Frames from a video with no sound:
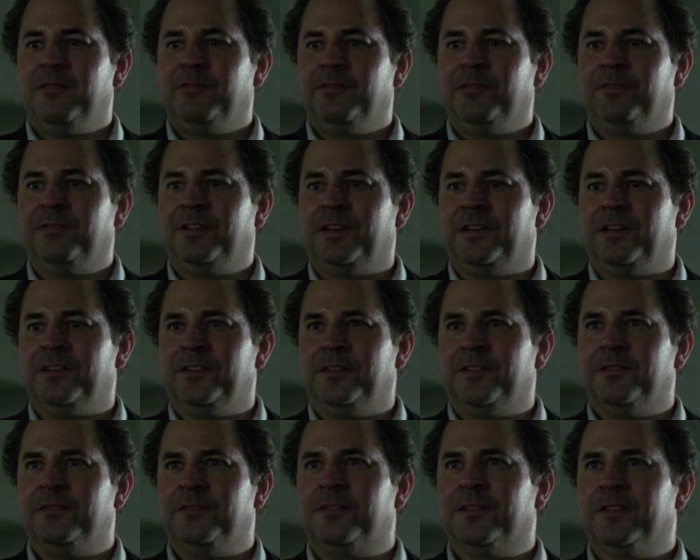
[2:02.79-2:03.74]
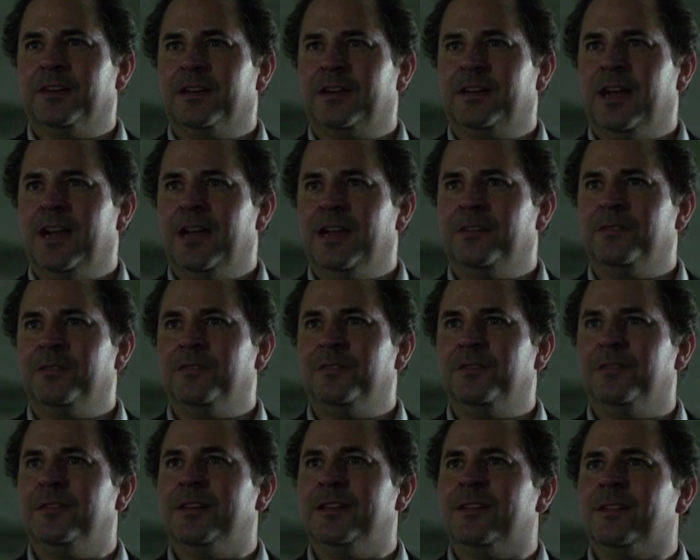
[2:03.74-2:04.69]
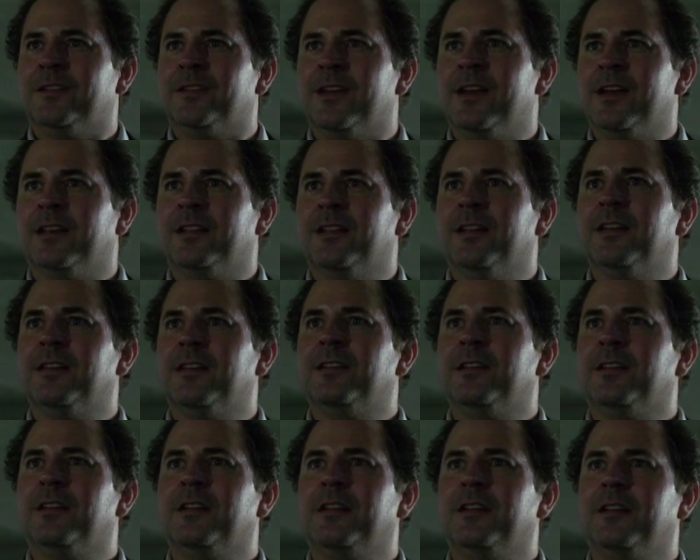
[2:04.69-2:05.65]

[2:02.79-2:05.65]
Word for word: never figured you for a guy who'd do deals like this.